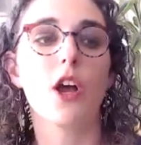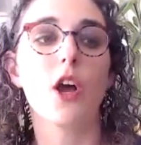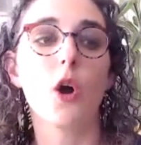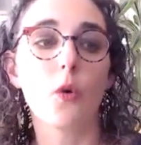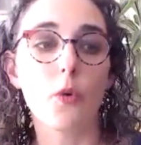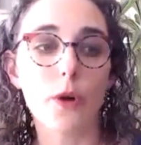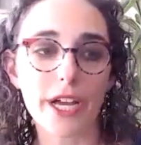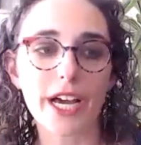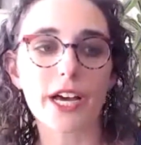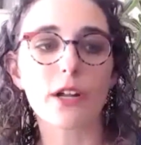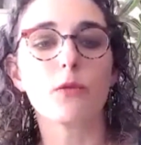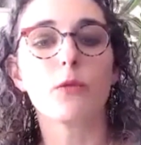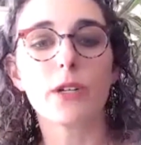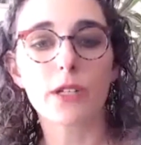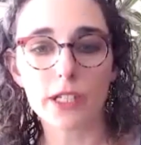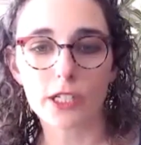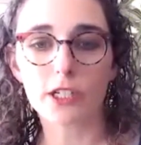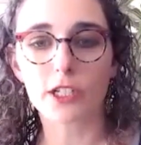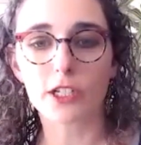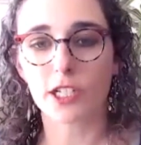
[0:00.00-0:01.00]
We had
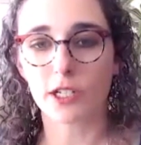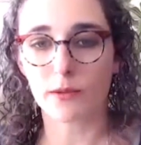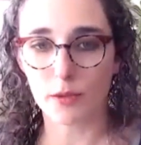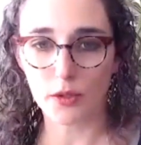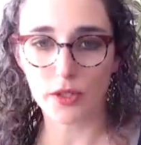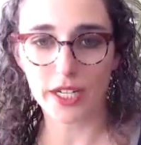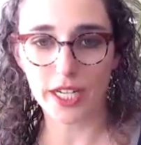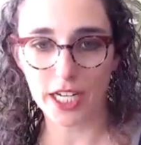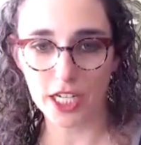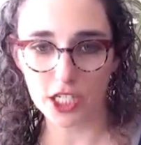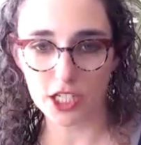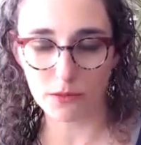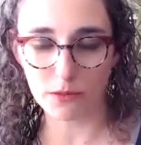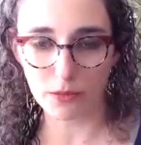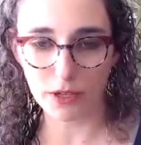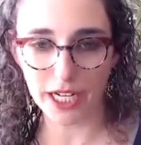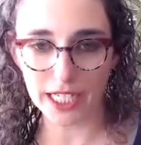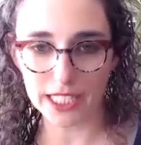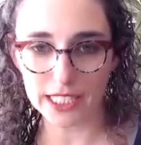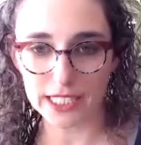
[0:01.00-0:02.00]
really good communication
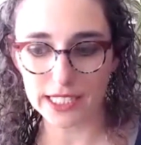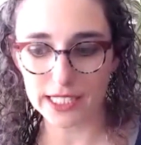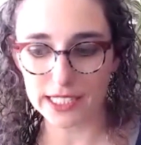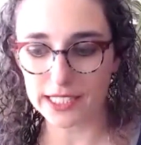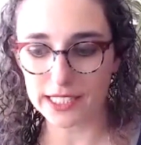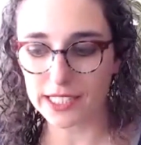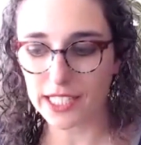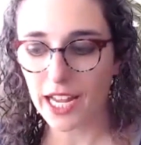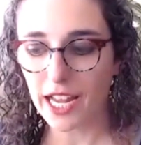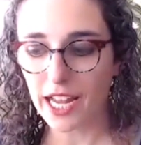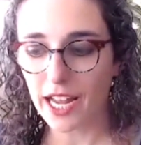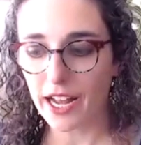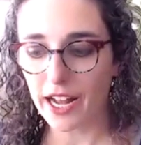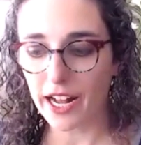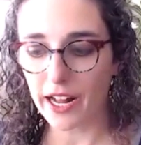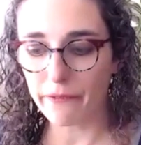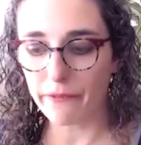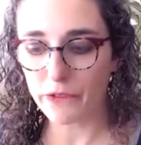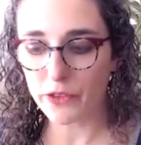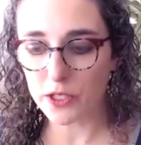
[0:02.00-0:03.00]
practices.
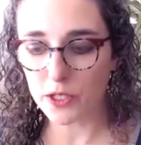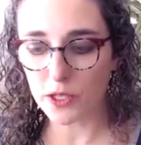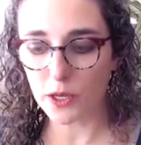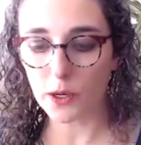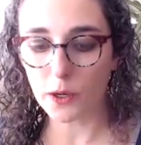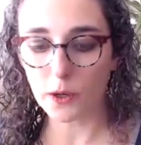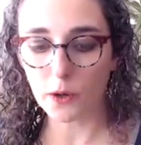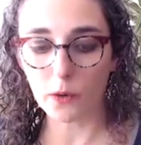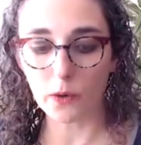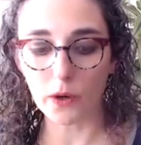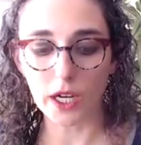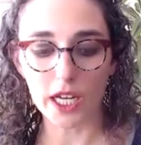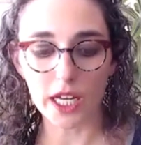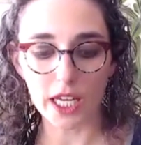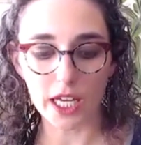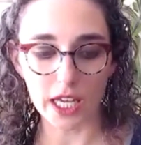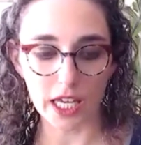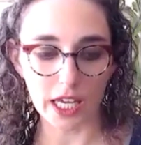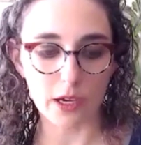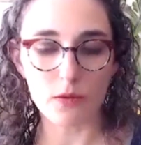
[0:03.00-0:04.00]
And so
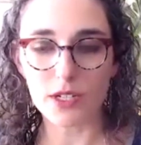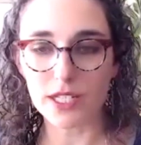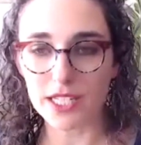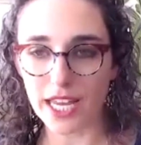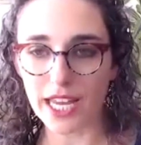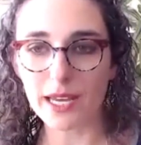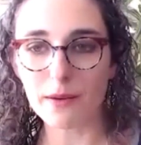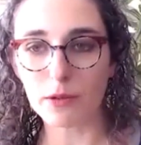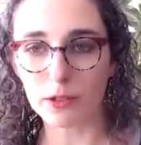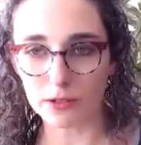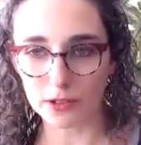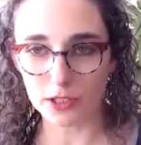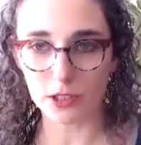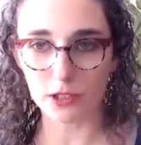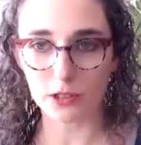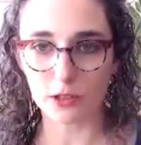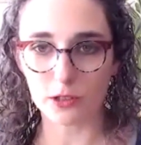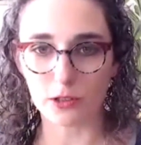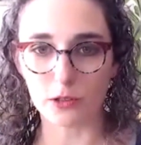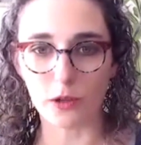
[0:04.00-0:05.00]
he was able
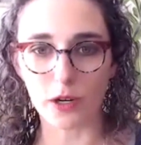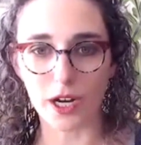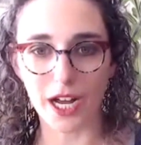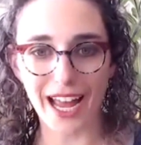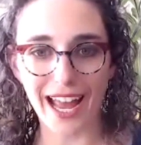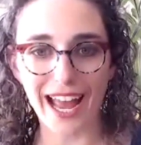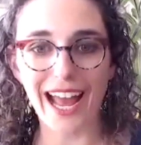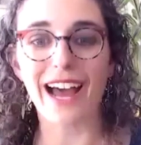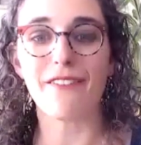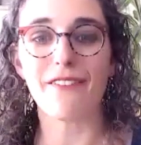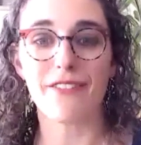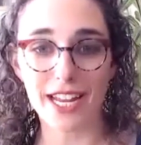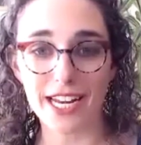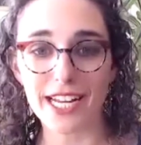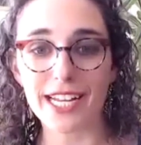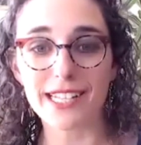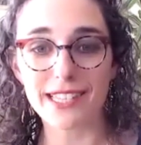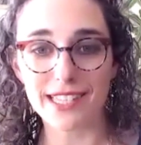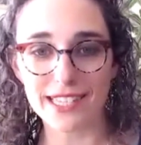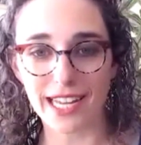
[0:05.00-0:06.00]
to have that
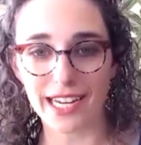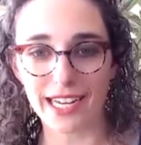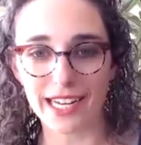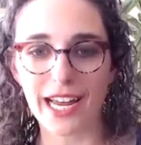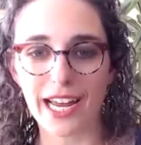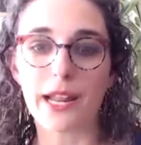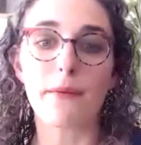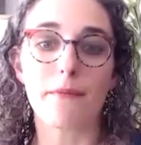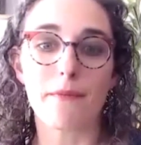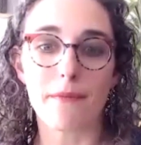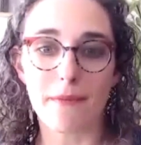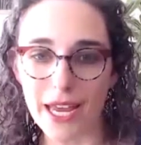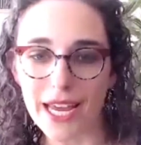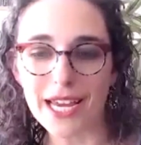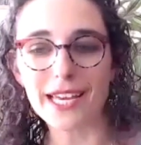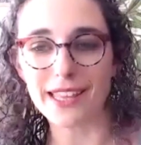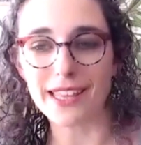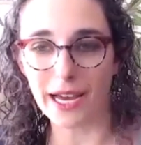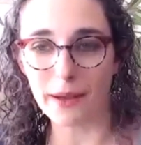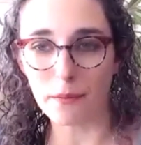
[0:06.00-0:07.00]
insight and
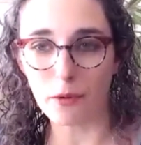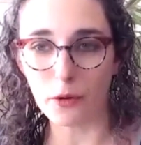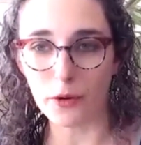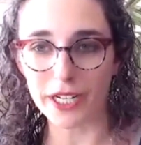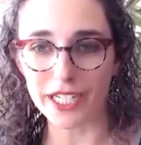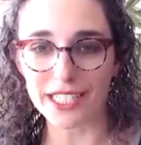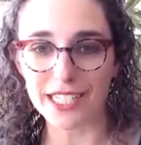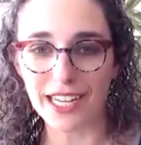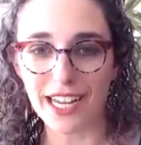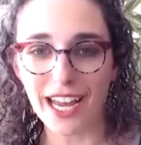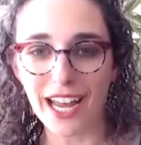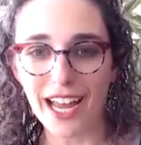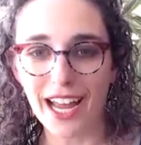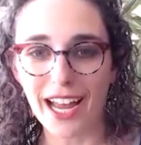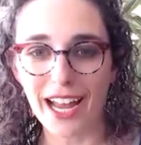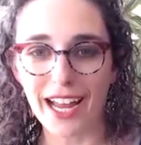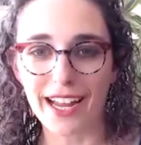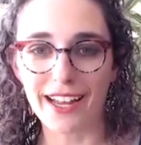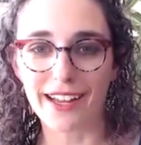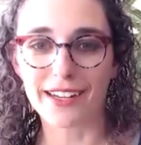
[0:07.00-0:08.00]
make that point.
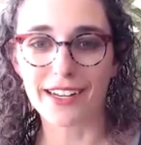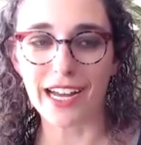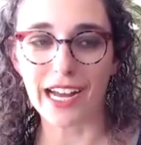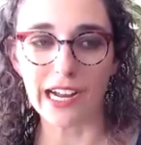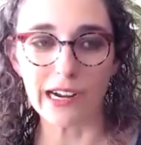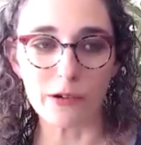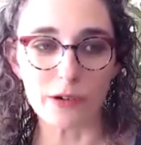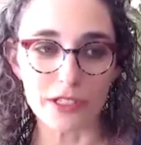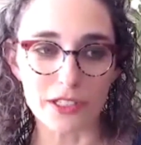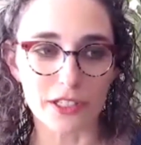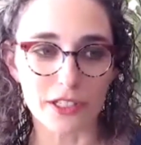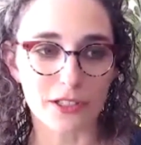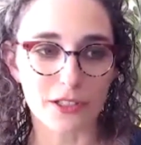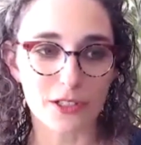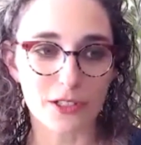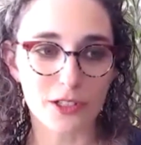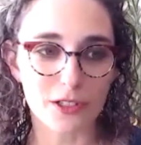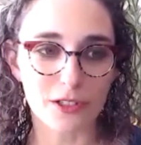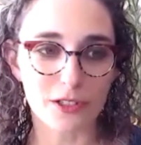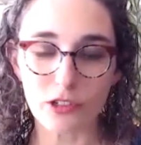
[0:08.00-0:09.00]
And I was
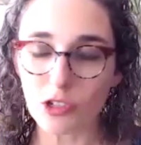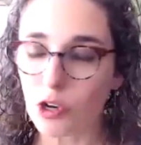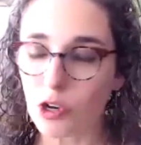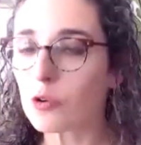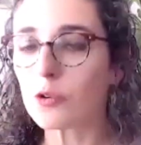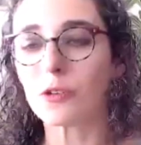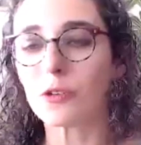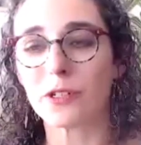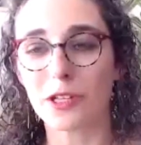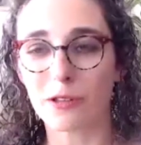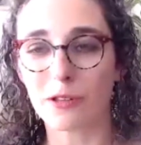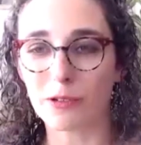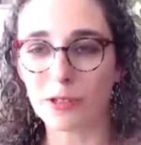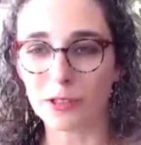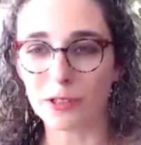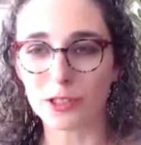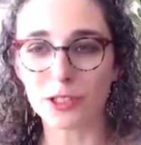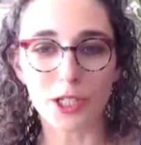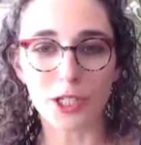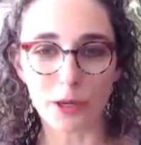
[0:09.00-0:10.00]
totally
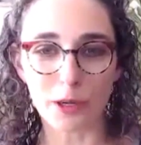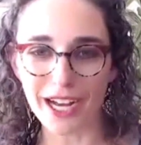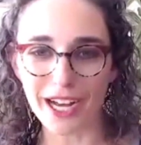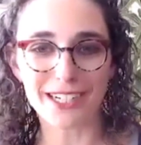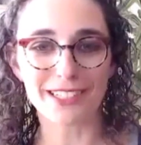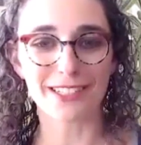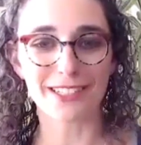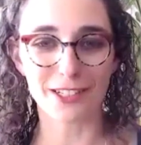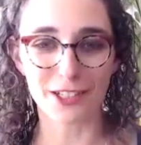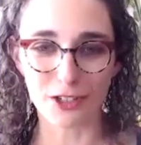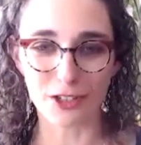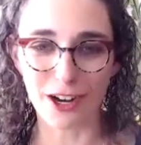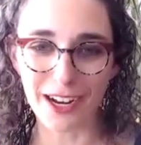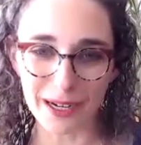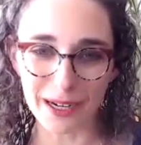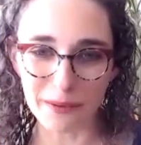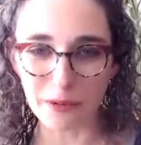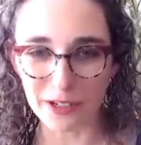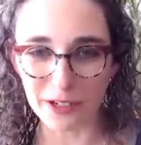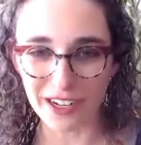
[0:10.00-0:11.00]
thrilled to go back to the
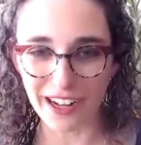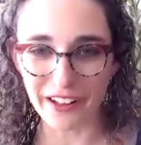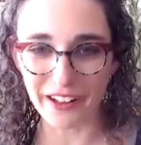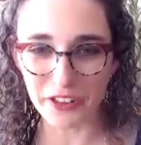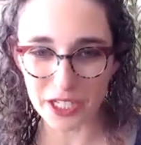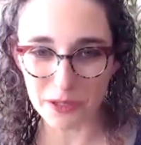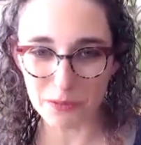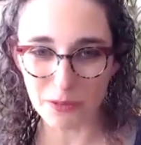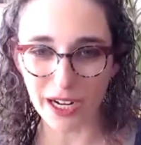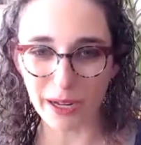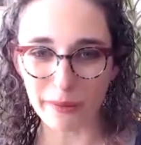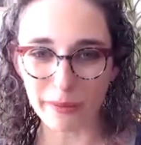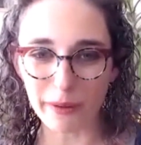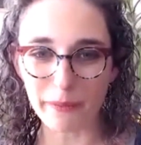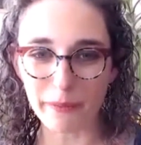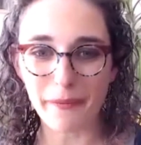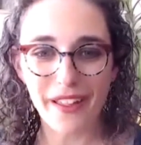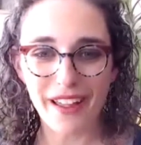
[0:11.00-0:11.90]
drawing board on this problem,